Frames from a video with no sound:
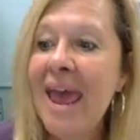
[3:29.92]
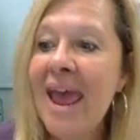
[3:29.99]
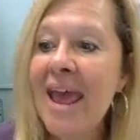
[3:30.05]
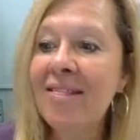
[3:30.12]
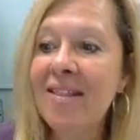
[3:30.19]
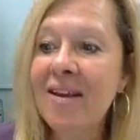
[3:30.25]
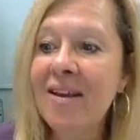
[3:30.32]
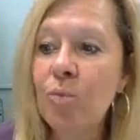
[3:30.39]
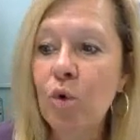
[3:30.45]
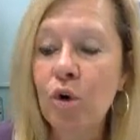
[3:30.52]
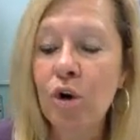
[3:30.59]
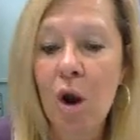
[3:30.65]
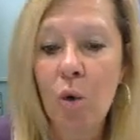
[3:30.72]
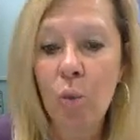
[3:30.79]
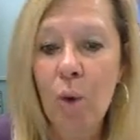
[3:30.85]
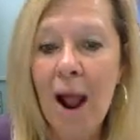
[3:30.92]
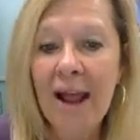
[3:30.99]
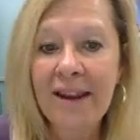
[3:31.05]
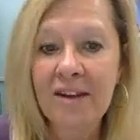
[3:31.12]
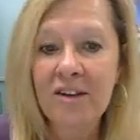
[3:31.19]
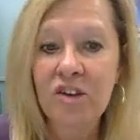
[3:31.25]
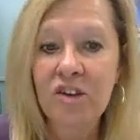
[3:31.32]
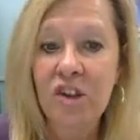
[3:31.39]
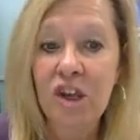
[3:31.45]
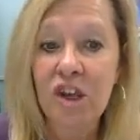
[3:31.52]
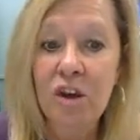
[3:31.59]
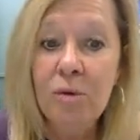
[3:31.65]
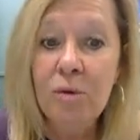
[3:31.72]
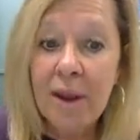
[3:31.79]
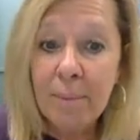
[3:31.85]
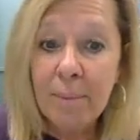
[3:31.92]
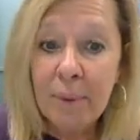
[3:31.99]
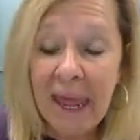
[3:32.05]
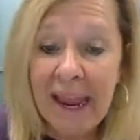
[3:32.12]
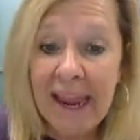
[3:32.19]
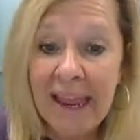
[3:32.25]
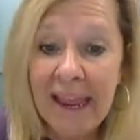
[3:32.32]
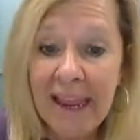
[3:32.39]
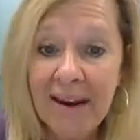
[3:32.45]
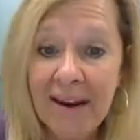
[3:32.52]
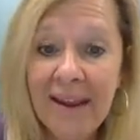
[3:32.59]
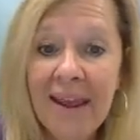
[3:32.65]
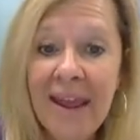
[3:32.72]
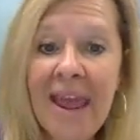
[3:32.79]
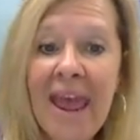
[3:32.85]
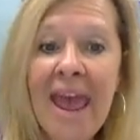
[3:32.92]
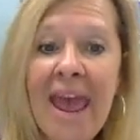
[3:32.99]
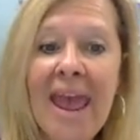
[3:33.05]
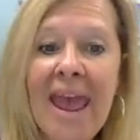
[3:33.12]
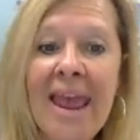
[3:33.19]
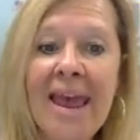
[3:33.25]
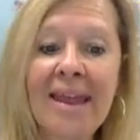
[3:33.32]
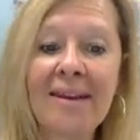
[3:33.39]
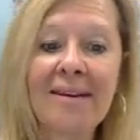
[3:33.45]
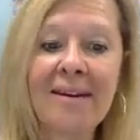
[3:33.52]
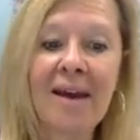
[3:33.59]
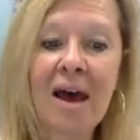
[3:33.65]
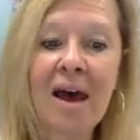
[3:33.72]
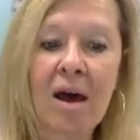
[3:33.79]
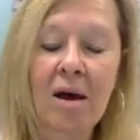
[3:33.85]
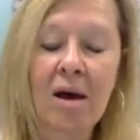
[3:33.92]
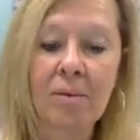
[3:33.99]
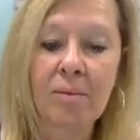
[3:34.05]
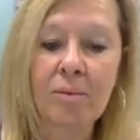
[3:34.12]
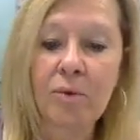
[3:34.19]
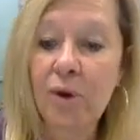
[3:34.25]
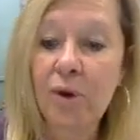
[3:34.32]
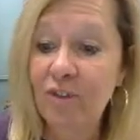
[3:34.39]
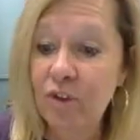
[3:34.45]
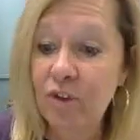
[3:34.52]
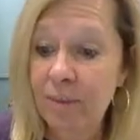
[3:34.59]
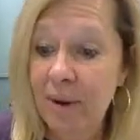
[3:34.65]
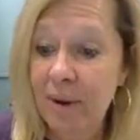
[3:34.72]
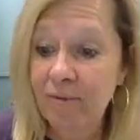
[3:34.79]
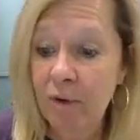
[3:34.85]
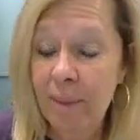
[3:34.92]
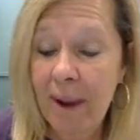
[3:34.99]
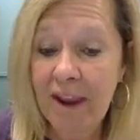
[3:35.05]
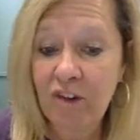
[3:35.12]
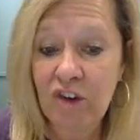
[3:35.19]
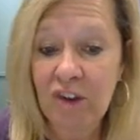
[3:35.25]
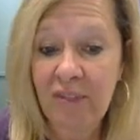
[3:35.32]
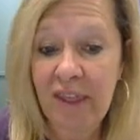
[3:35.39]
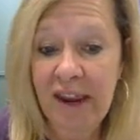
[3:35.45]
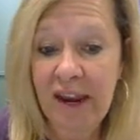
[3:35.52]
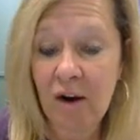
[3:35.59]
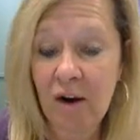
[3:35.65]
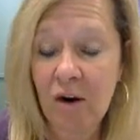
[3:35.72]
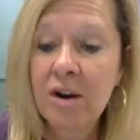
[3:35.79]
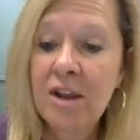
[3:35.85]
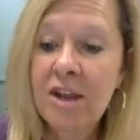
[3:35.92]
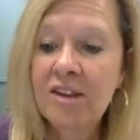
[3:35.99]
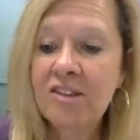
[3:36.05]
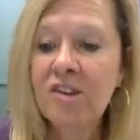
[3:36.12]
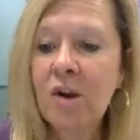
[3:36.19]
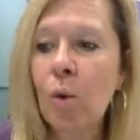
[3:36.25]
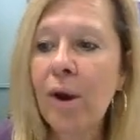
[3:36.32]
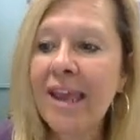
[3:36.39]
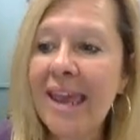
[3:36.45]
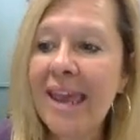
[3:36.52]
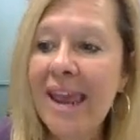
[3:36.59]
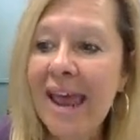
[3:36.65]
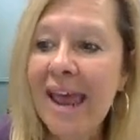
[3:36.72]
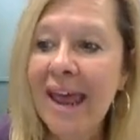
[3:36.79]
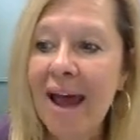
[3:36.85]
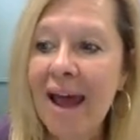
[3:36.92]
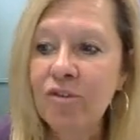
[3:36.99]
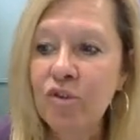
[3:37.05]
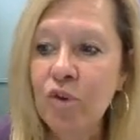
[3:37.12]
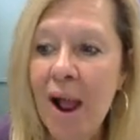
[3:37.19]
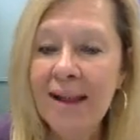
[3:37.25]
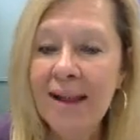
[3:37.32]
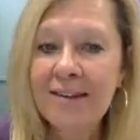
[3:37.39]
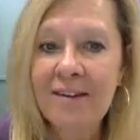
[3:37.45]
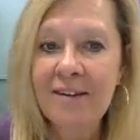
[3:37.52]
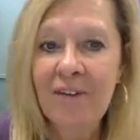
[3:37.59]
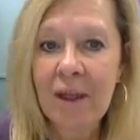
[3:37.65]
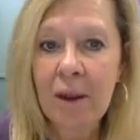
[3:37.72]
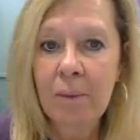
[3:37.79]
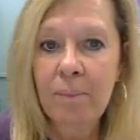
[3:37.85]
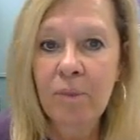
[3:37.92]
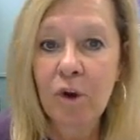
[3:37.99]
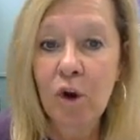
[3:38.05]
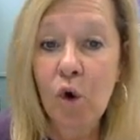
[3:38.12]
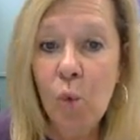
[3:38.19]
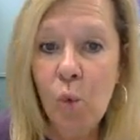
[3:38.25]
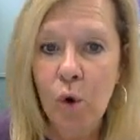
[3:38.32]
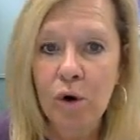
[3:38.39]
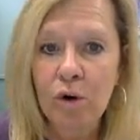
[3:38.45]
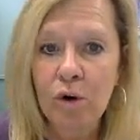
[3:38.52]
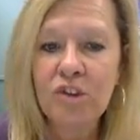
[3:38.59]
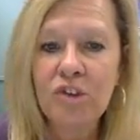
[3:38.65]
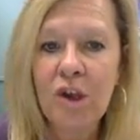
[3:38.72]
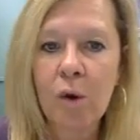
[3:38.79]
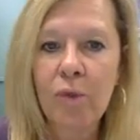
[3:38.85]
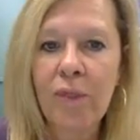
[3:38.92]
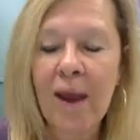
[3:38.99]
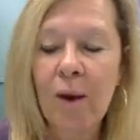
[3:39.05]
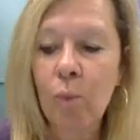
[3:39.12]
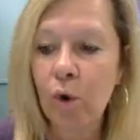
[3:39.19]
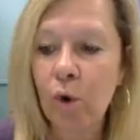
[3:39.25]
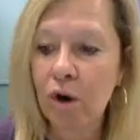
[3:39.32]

and then we'll go right into the unit plan and give you some information there. So again, I've tried to develop the course so that